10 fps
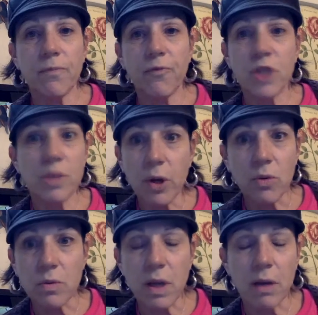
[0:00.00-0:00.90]
fish
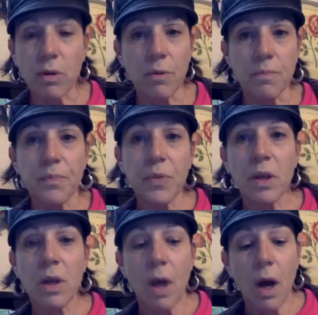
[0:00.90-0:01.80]
bones, I don't
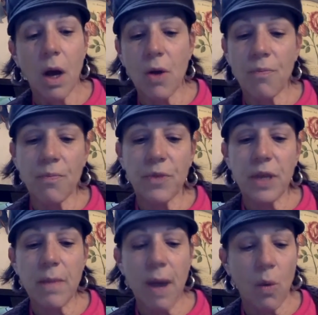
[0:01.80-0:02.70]
know.
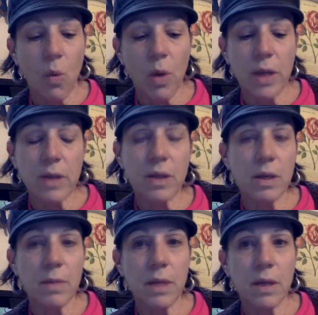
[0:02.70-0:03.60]
Think about what is going
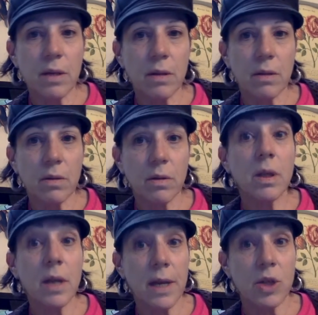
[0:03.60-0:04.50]
to be
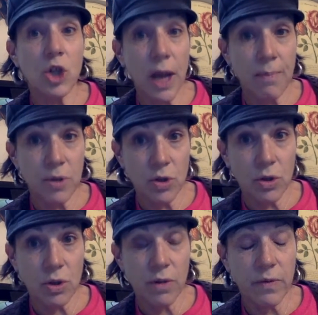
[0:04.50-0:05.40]
the next
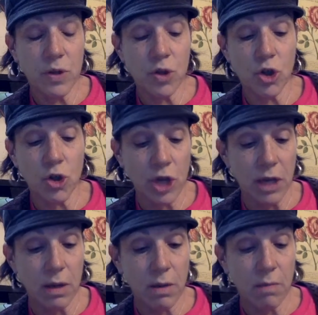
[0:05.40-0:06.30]
chapter of his
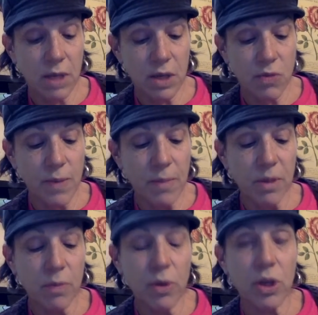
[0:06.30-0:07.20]
journey. Because remember,
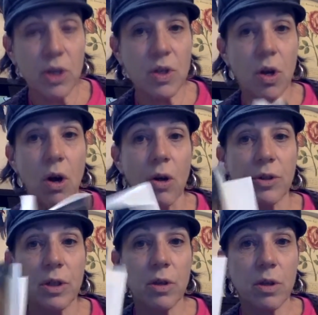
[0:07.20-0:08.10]
the book is
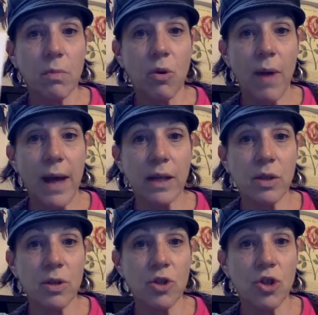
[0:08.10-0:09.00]
called The
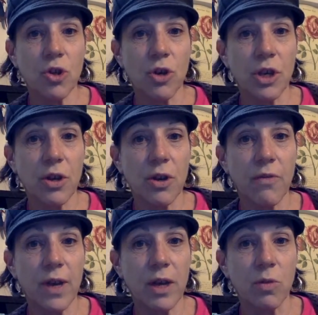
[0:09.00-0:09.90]
Miraculous Journey of
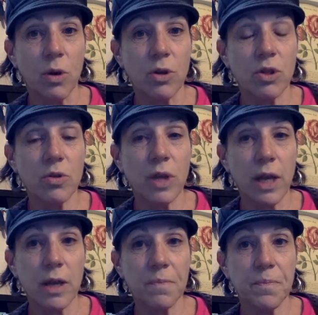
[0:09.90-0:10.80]
Edward Tulane.